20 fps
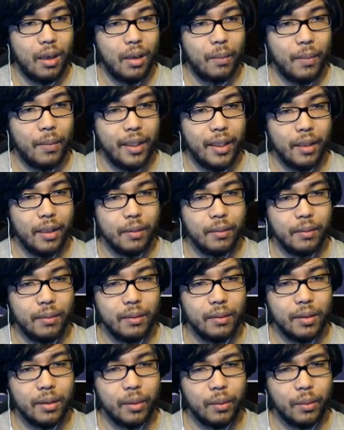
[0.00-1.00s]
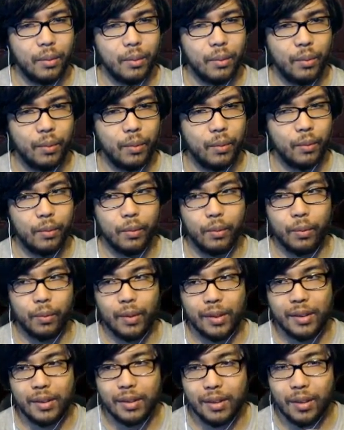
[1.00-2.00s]
Here. So
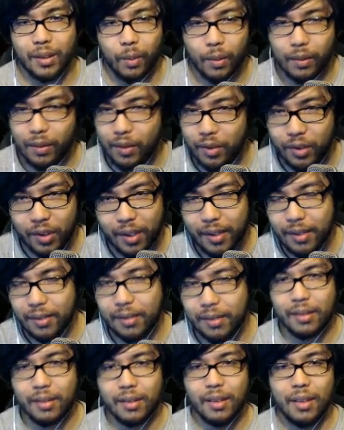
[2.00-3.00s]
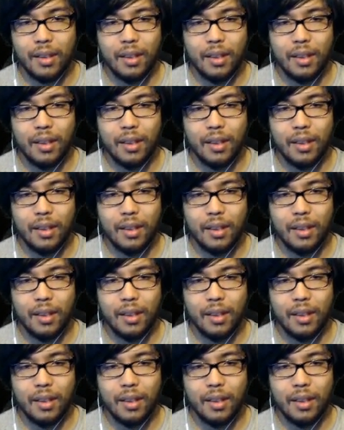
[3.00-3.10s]
let's see what this is.